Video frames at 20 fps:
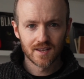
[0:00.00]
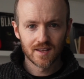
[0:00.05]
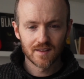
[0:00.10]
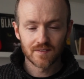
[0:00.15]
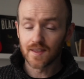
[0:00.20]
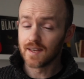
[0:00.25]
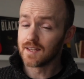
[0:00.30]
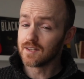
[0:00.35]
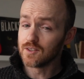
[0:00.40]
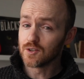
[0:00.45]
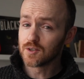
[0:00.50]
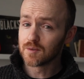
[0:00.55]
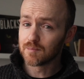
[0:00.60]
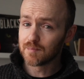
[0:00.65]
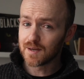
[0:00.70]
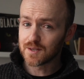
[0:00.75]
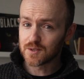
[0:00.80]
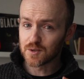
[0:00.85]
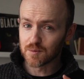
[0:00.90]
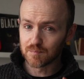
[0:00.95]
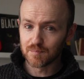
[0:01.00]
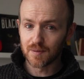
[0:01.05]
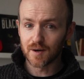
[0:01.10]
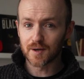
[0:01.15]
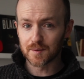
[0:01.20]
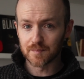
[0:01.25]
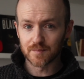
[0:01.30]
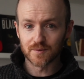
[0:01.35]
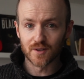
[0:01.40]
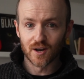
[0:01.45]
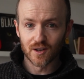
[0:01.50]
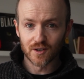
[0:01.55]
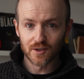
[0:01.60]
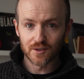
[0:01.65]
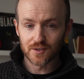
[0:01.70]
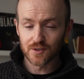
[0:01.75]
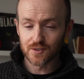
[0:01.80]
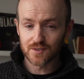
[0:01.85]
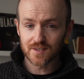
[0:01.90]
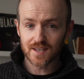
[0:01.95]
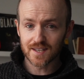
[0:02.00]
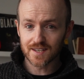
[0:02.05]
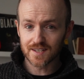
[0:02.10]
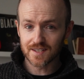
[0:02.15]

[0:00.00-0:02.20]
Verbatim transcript: then you can bet your bottom dollar your data